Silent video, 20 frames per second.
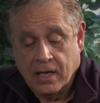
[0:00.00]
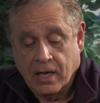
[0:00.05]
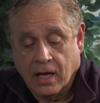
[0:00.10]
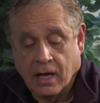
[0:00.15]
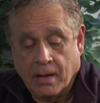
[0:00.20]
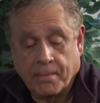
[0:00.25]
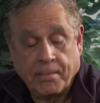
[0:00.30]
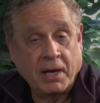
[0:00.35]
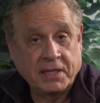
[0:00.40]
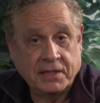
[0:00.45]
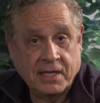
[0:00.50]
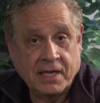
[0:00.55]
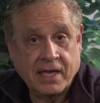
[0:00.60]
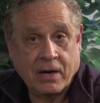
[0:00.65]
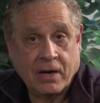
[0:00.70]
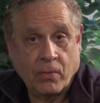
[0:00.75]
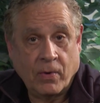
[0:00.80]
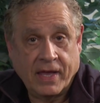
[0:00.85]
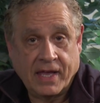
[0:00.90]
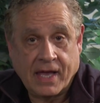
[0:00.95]
Uh, mike the
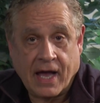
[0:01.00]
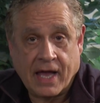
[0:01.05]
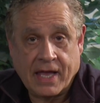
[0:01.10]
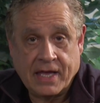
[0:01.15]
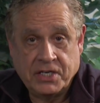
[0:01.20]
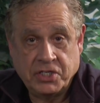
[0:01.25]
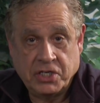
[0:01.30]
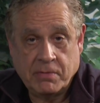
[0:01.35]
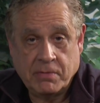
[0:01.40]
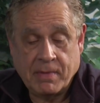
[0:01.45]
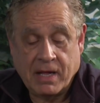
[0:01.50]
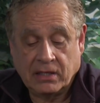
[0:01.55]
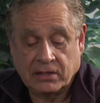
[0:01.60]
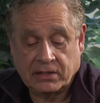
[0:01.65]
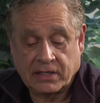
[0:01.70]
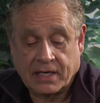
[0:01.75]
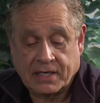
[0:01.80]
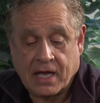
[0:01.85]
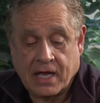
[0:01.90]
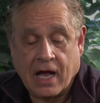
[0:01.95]
getaway guy at gmail
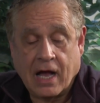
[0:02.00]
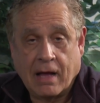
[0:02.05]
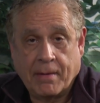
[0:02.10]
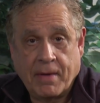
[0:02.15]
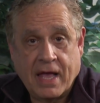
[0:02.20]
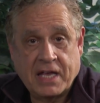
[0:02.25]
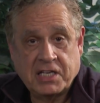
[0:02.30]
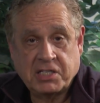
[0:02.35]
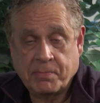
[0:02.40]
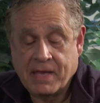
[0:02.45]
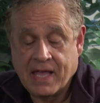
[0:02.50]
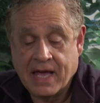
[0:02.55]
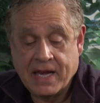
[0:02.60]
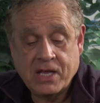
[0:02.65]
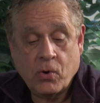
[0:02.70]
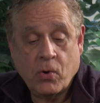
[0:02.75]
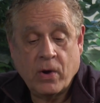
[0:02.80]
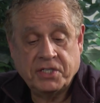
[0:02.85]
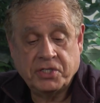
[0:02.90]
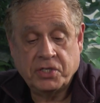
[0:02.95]
dot com. Ask me any
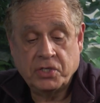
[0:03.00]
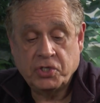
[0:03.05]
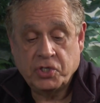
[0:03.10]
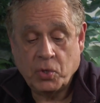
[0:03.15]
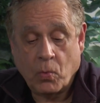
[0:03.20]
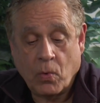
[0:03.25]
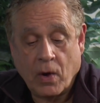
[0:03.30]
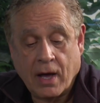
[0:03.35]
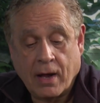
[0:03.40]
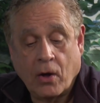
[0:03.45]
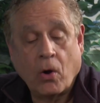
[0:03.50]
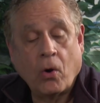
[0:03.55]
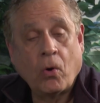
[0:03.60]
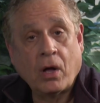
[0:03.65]
questions you want.